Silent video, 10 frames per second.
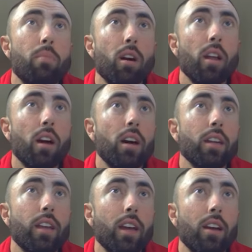But uh,
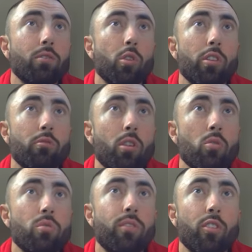yeah, going to
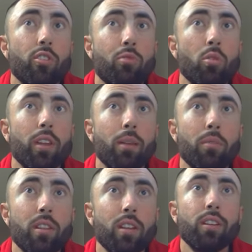road, first road game
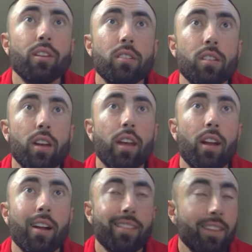of the year, and
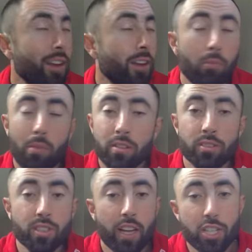uh, take care of
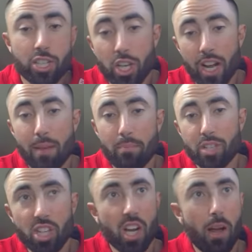business. Got to chop,
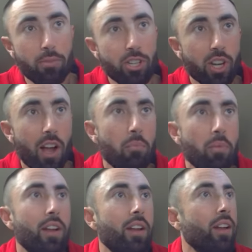chop, chop.
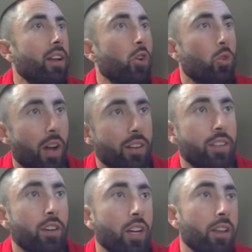Go out
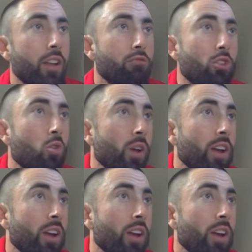there, get a nice road